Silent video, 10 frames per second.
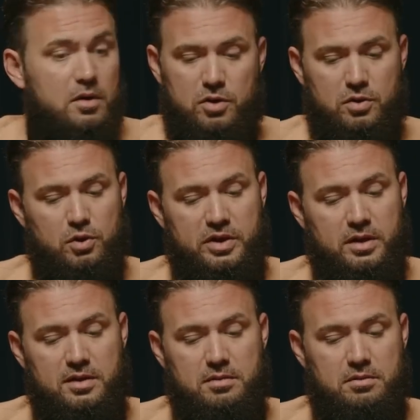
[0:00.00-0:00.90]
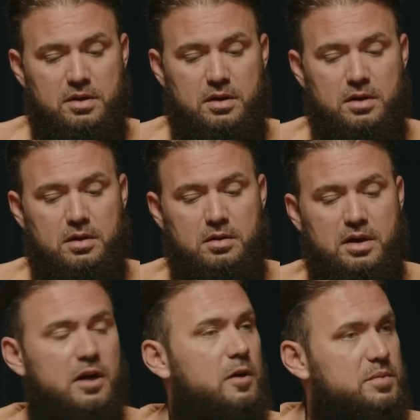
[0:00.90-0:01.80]
You're looking at
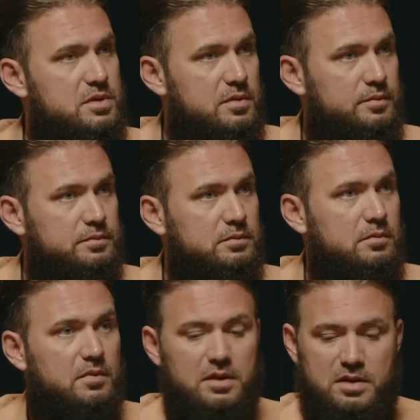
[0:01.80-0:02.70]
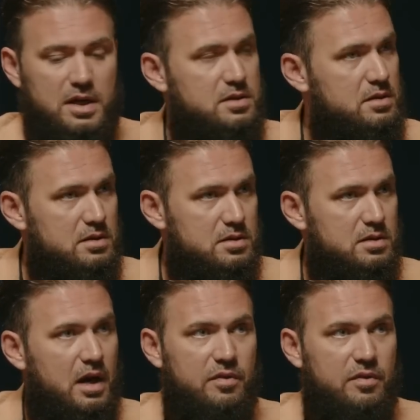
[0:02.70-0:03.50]
Arabs, Desis,